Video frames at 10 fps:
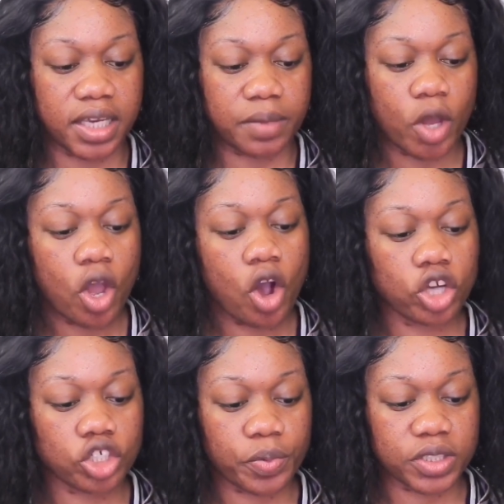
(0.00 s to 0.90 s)
deep,
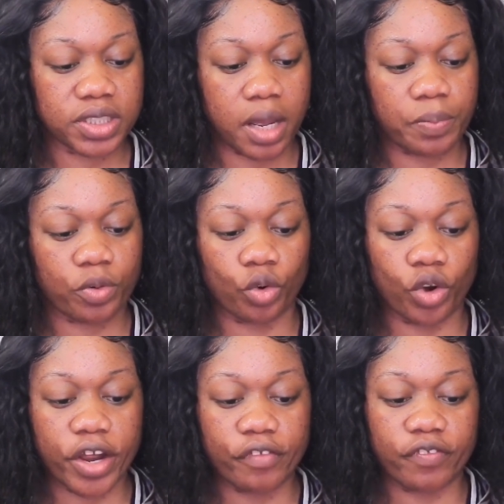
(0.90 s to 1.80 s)
100%
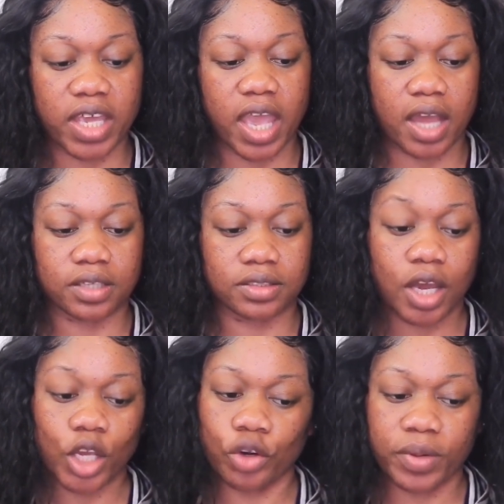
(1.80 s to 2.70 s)
Peruvian
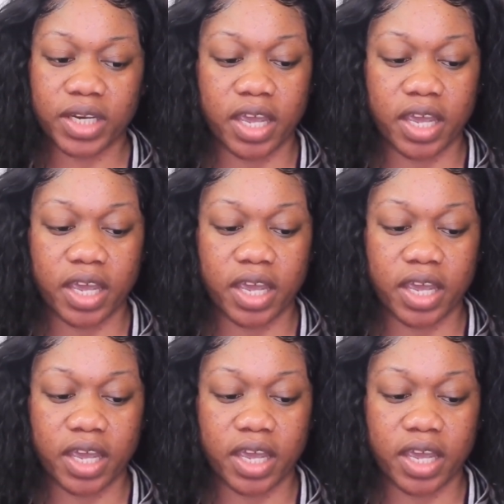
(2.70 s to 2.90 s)
human